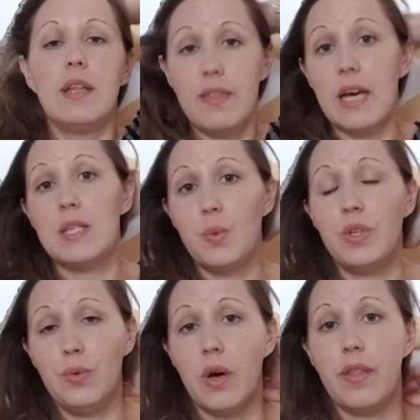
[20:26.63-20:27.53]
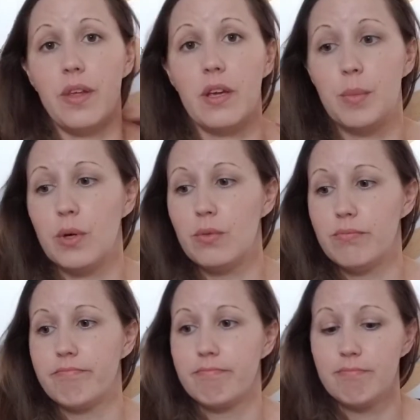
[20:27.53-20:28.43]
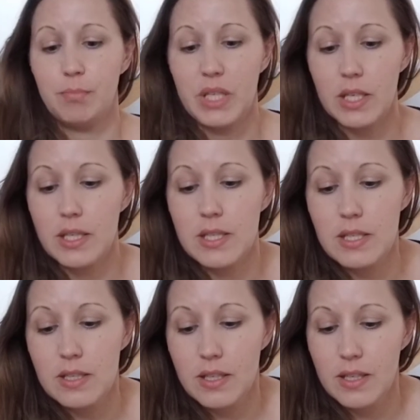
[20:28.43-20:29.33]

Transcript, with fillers: That's what you got to think about because